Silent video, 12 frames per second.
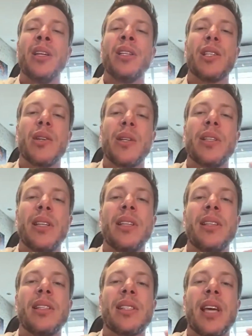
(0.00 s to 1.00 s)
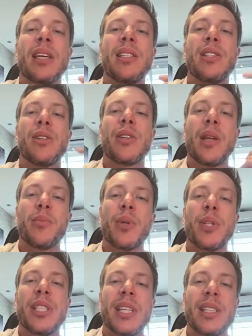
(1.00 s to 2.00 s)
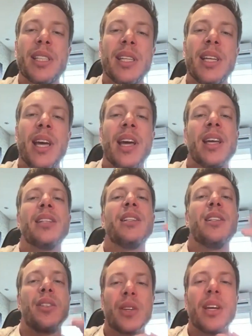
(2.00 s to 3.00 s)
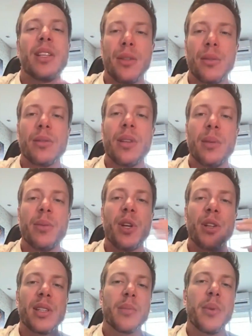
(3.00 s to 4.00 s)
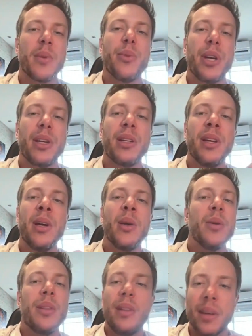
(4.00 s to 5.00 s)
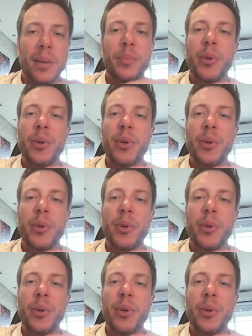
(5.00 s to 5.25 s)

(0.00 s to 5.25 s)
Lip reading: So in these cases, you can predict it, and you can use the amniotic membrane like